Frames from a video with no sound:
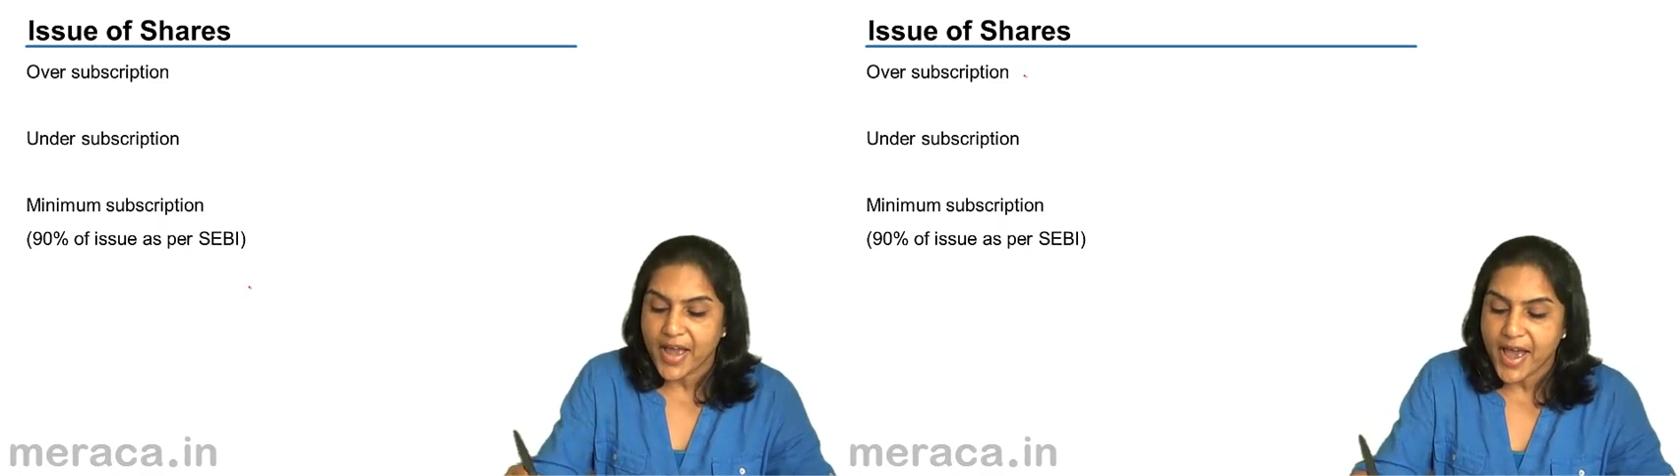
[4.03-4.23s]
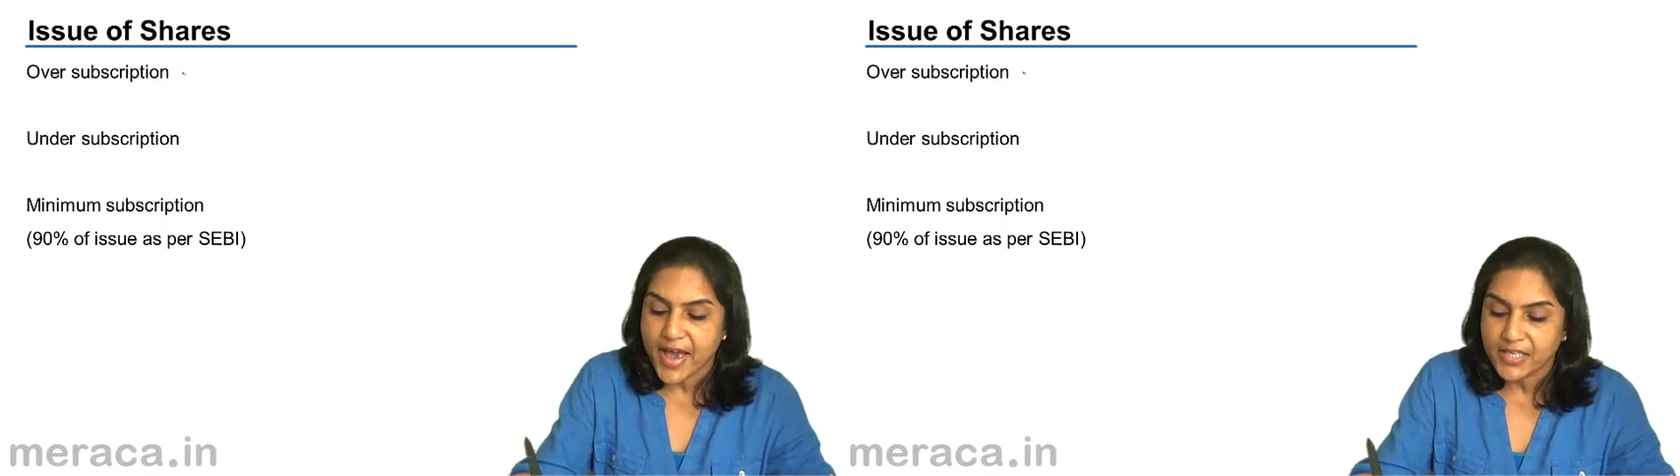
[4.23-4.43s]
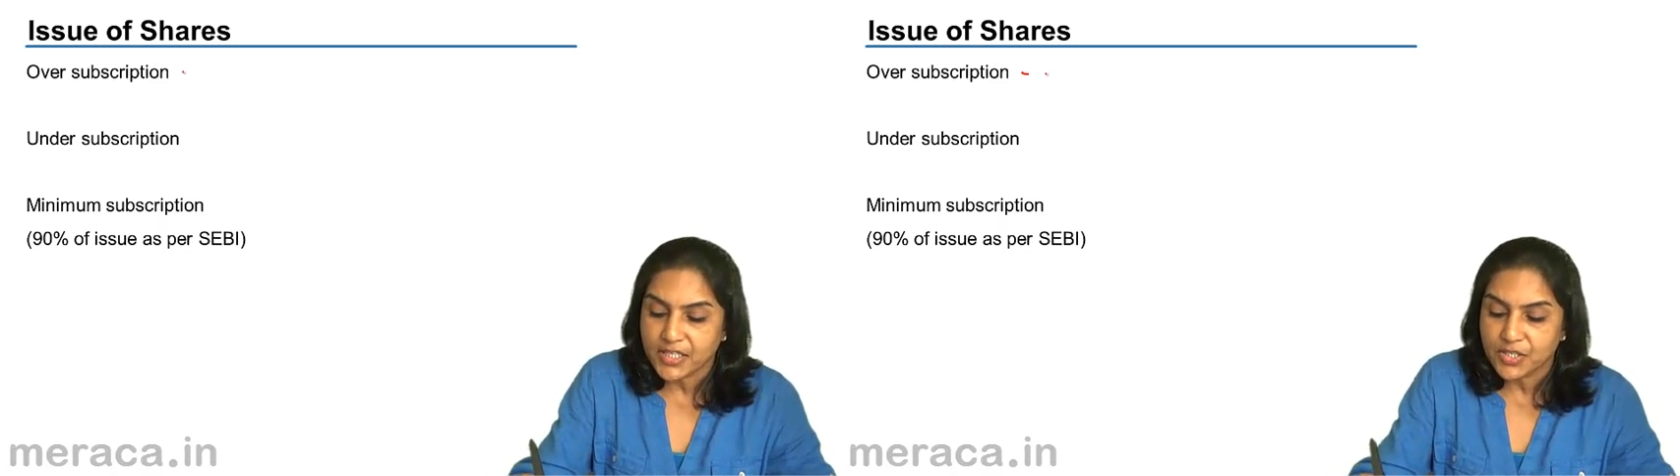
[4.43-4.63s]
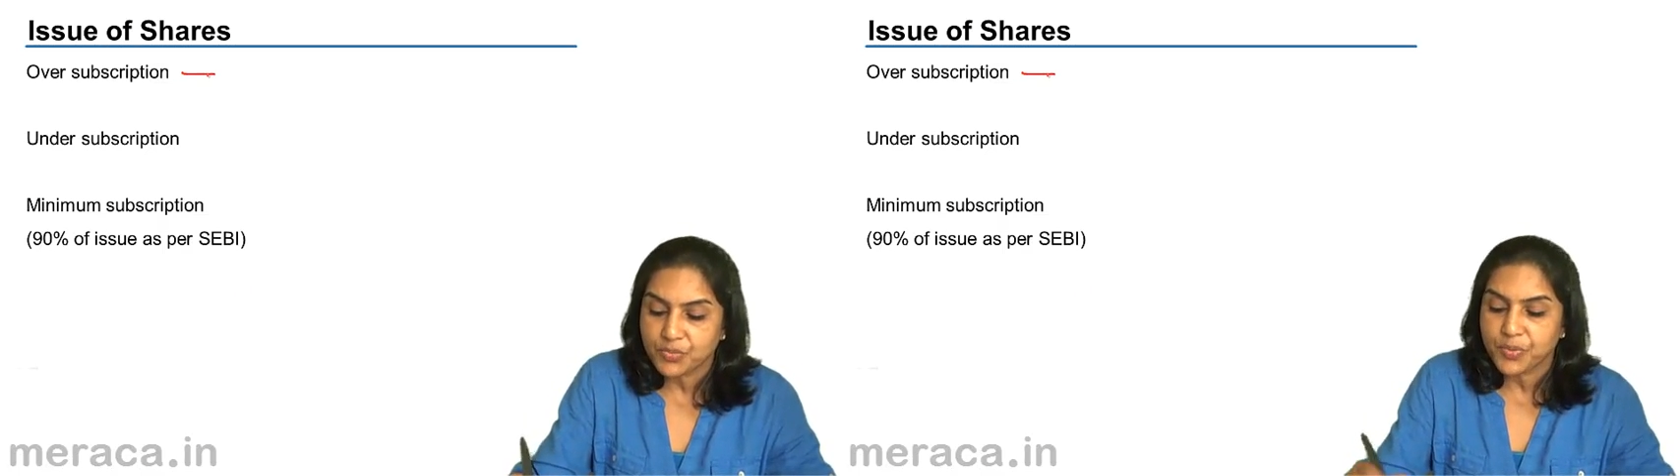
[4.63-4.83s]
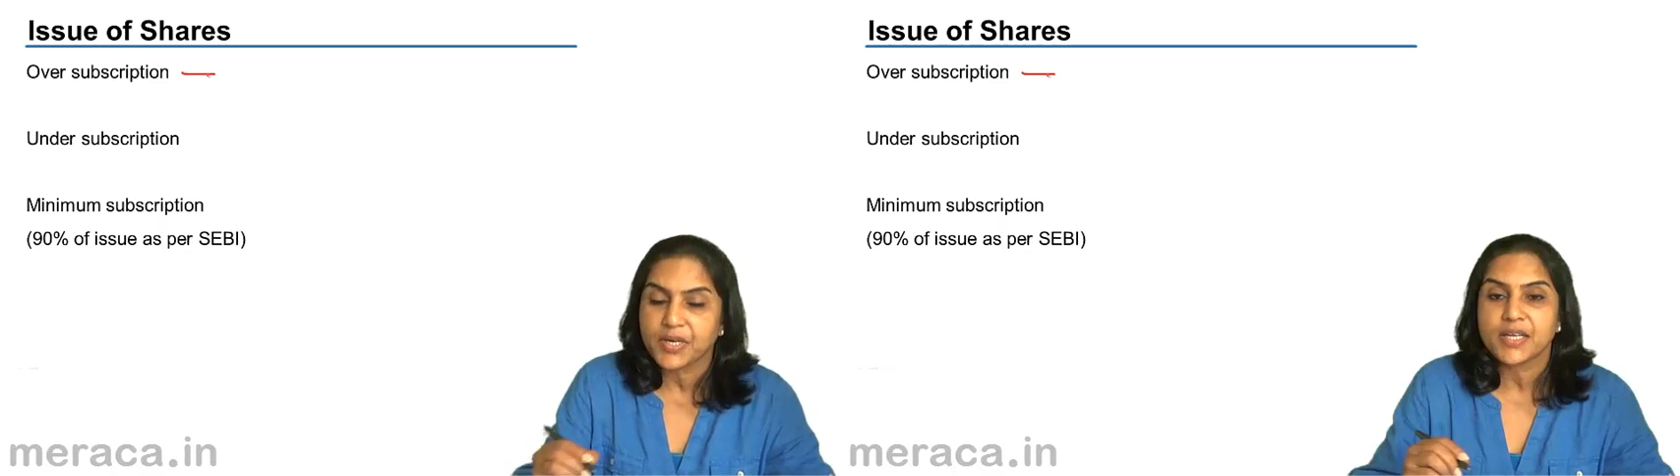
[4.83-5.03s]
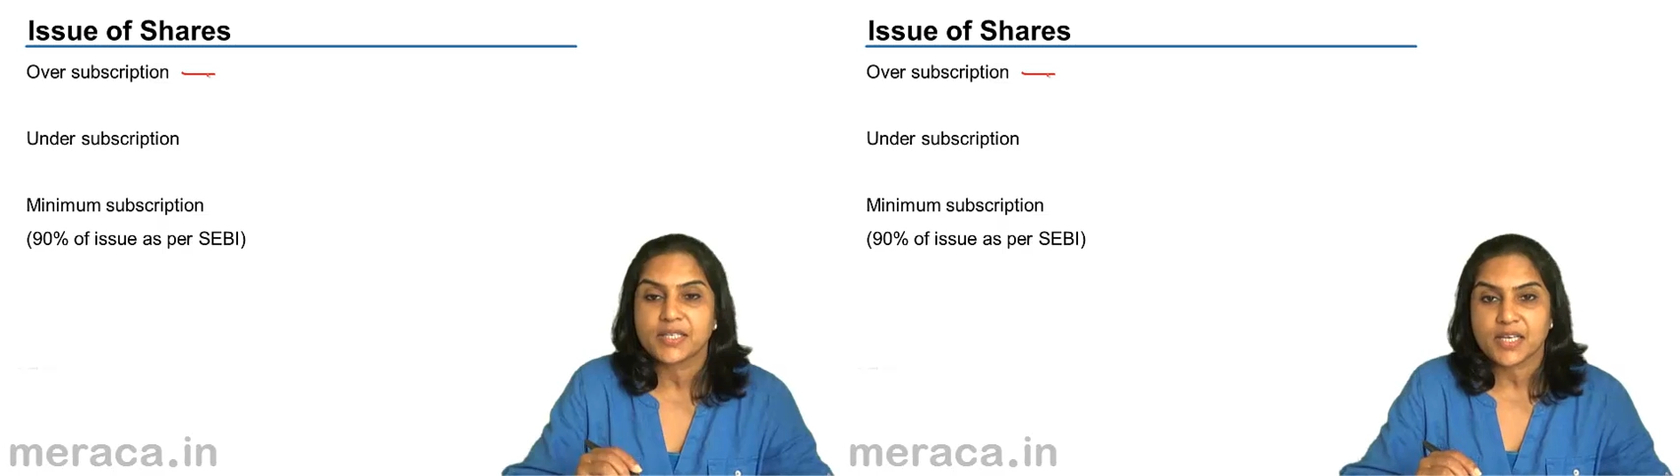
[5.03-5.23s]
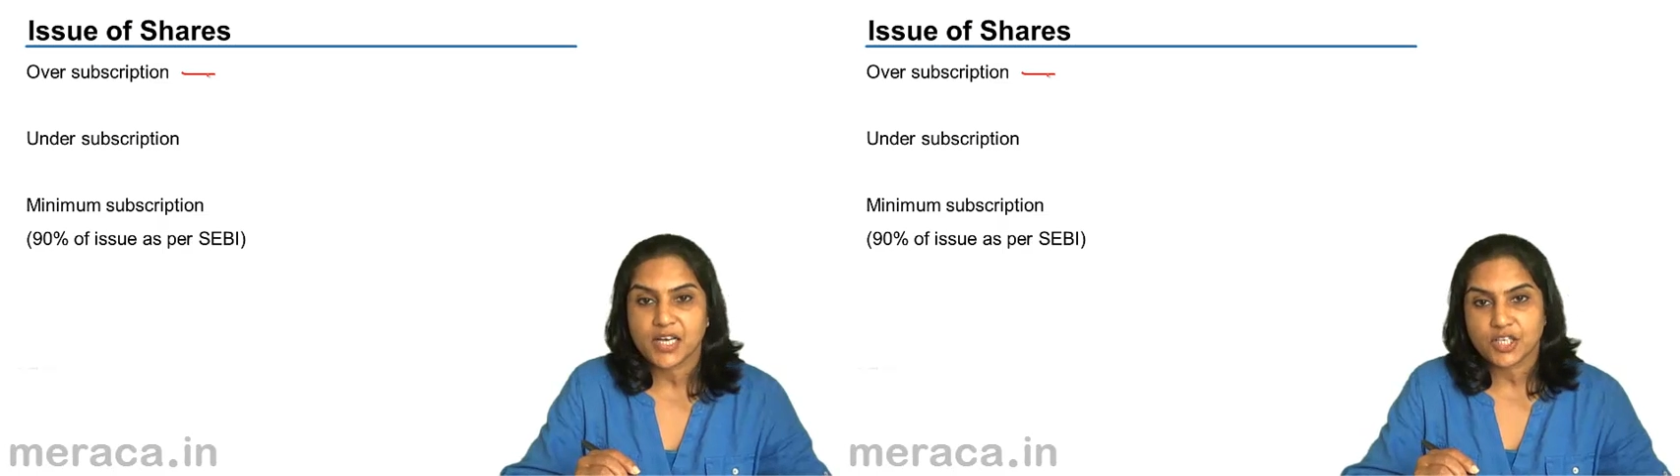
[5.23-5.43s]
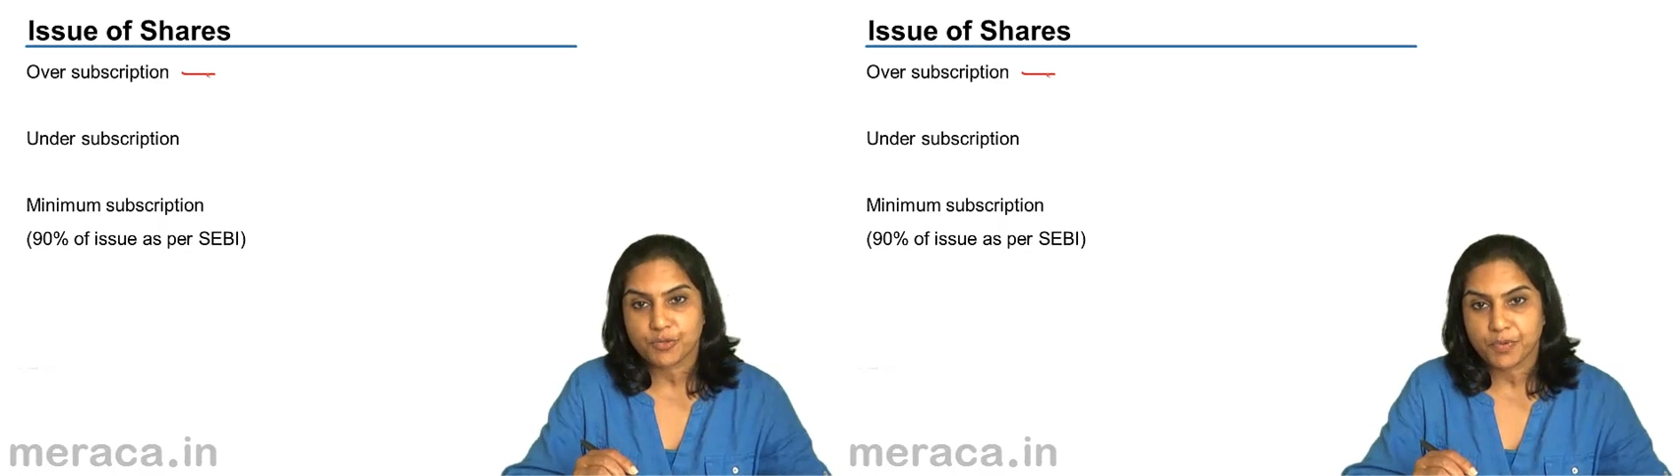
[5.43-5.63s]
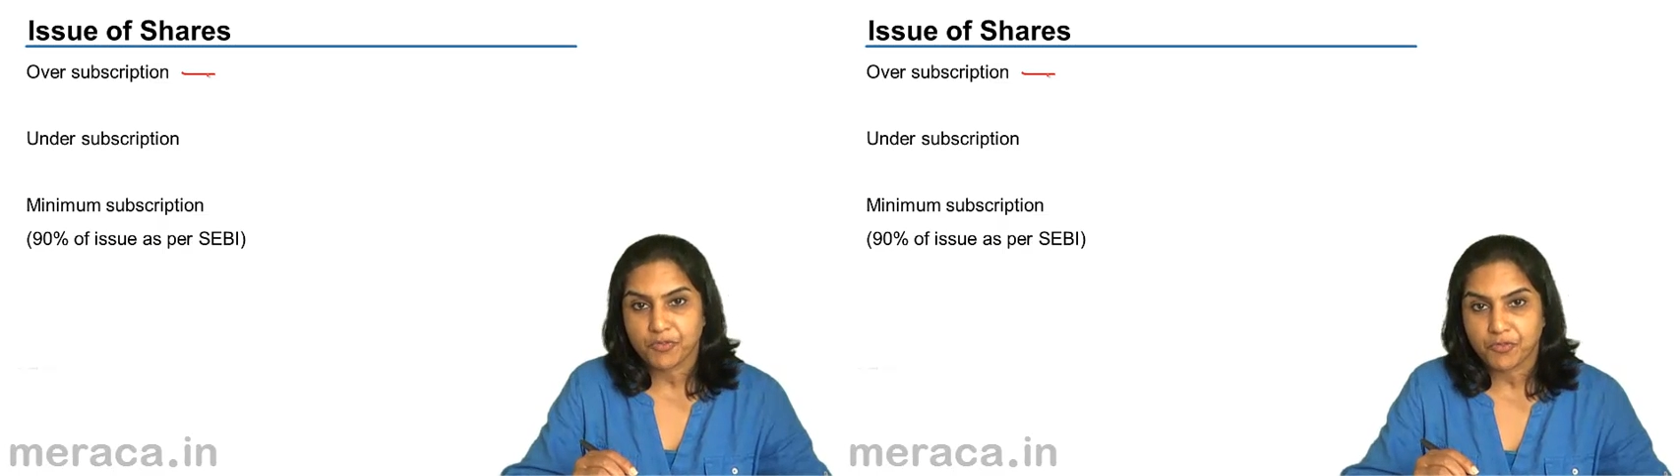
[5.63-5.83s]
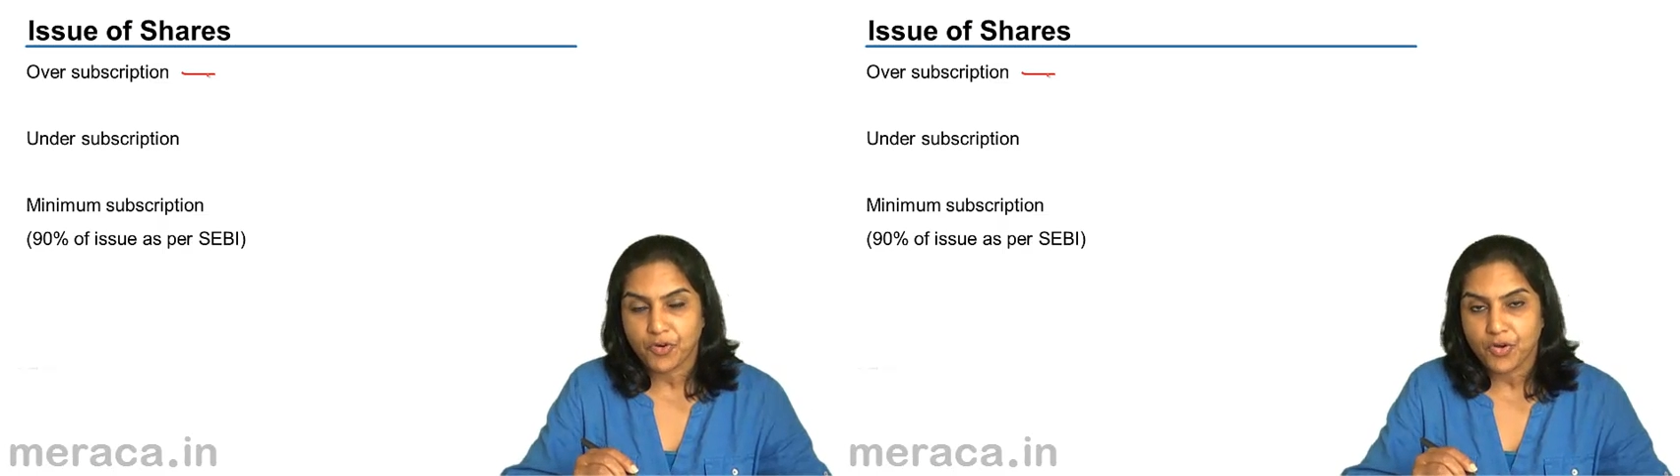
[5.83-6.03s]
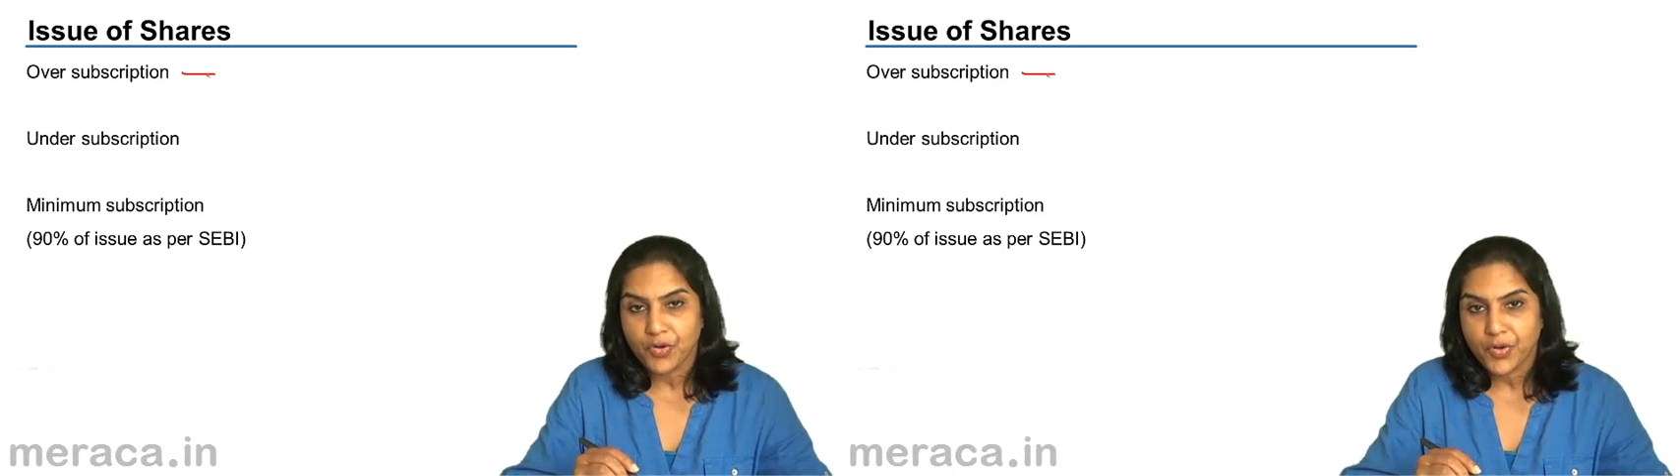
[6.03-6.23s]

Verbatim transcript: as we discussed before,